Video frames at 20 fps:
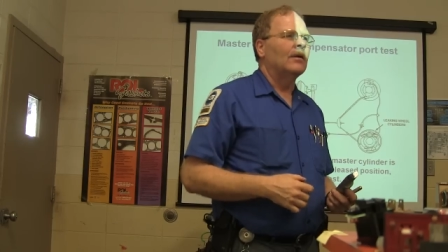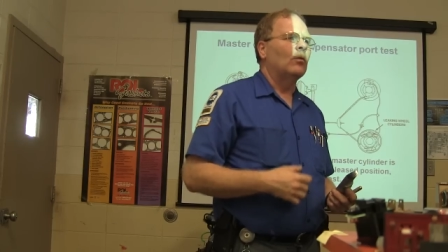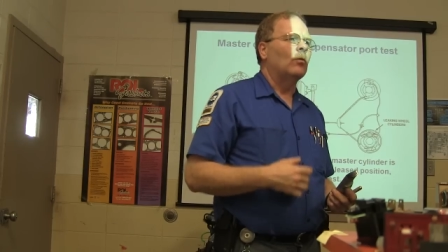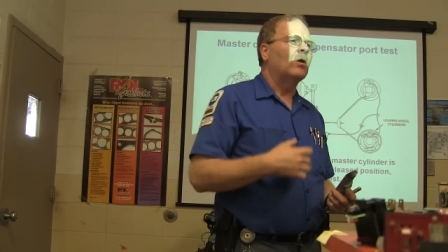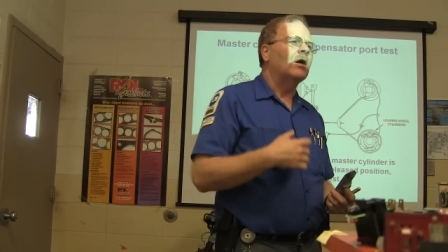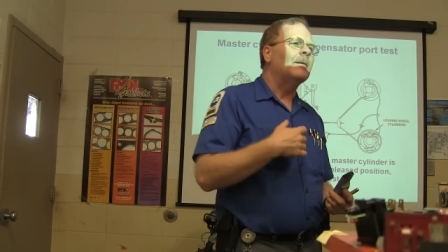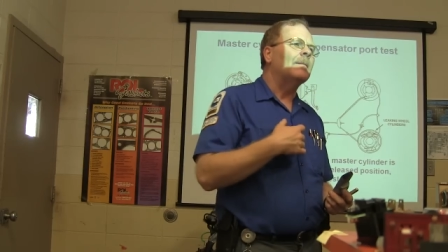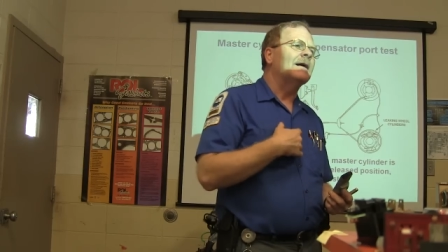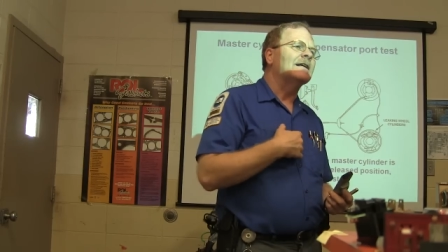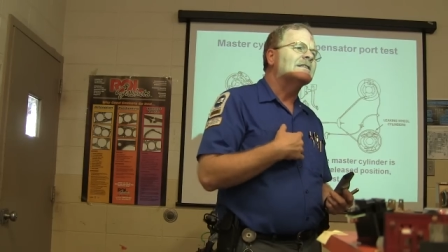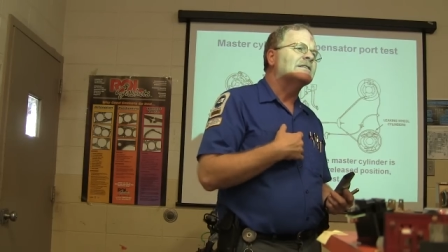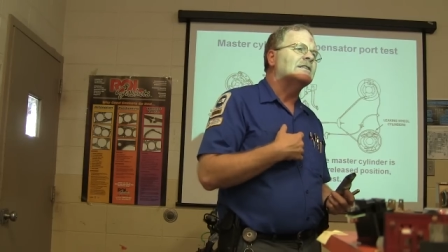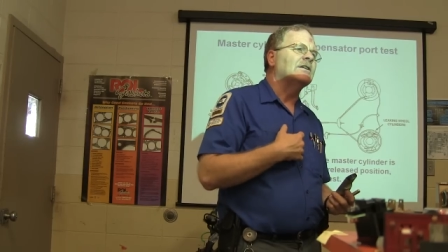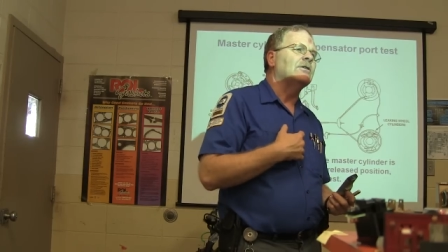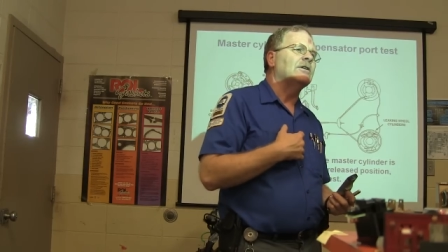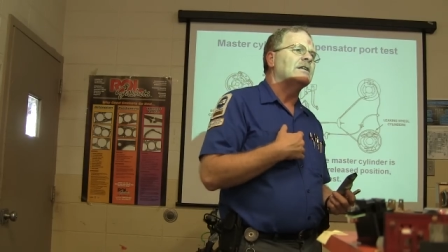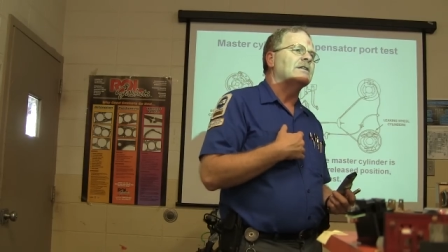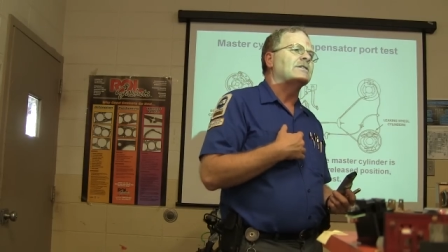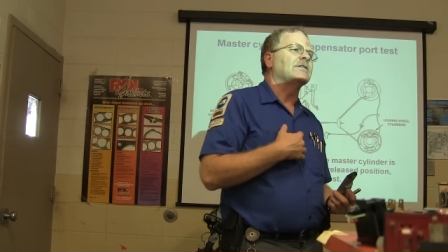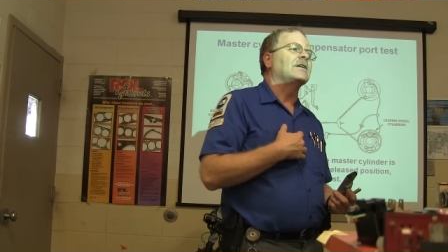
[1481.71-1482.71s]
One of my
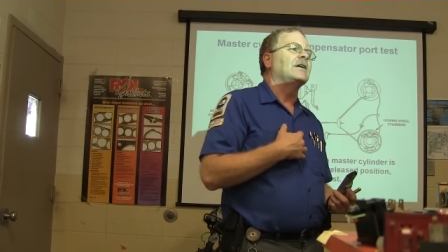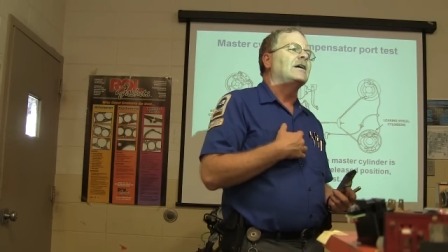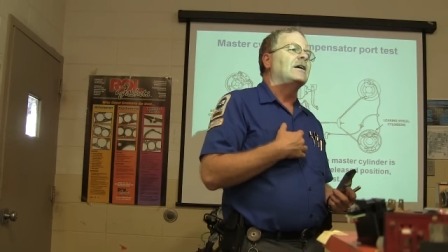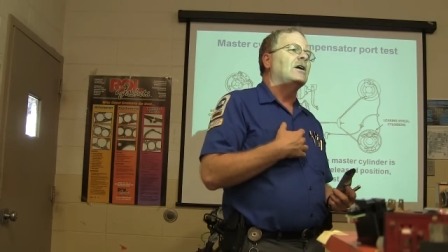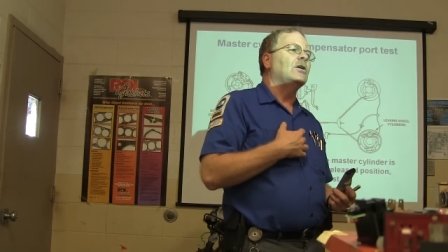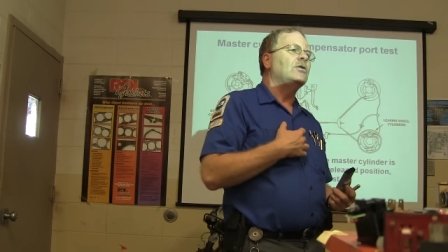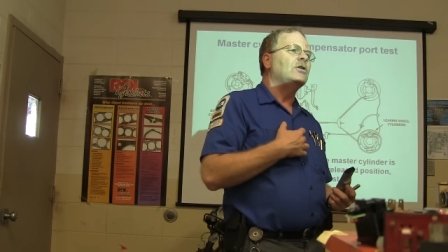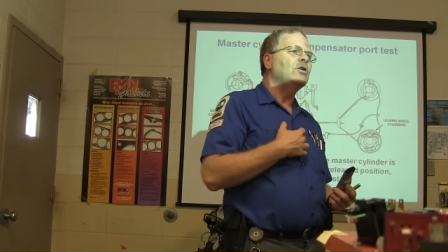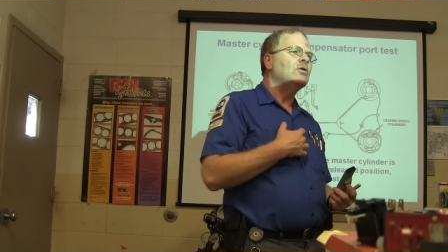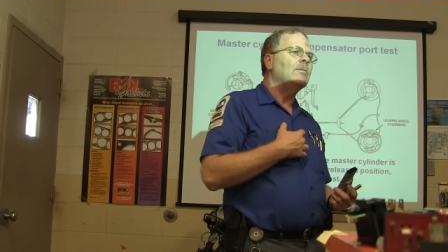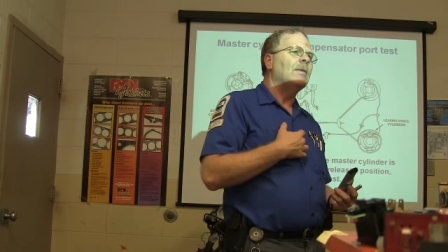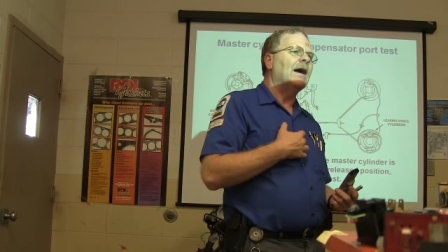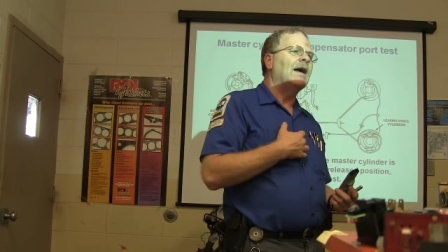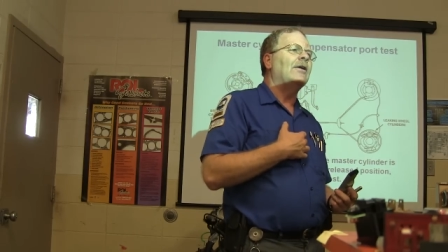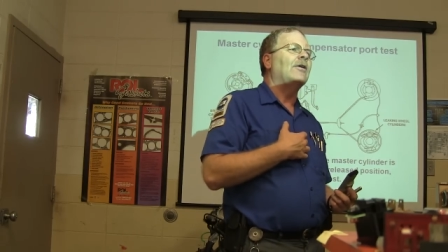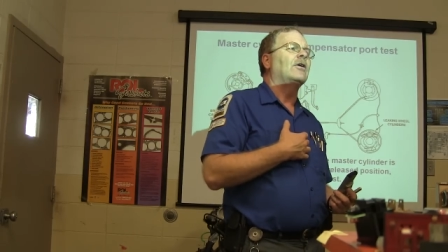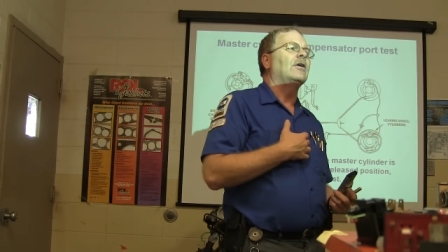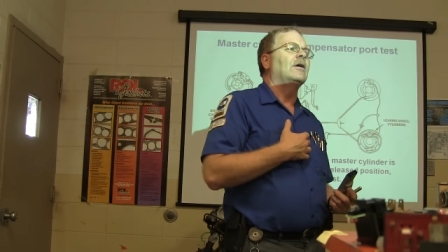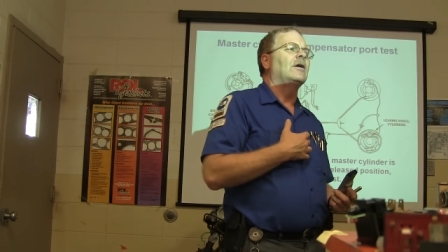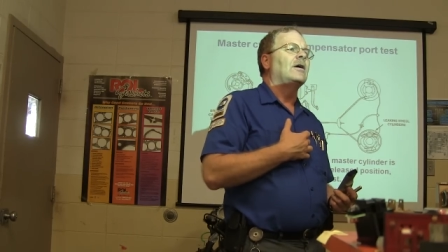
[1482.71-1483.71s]
students, who knew
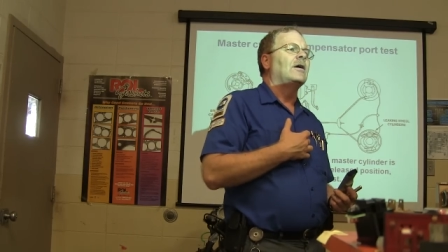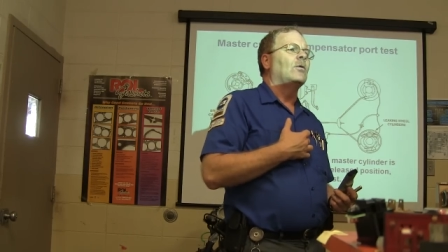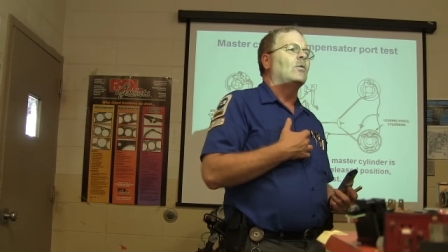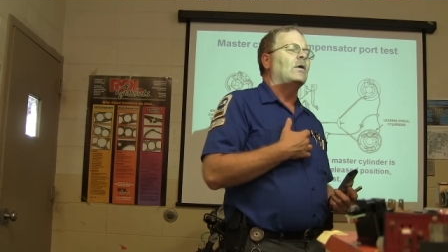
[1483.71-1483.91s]
better,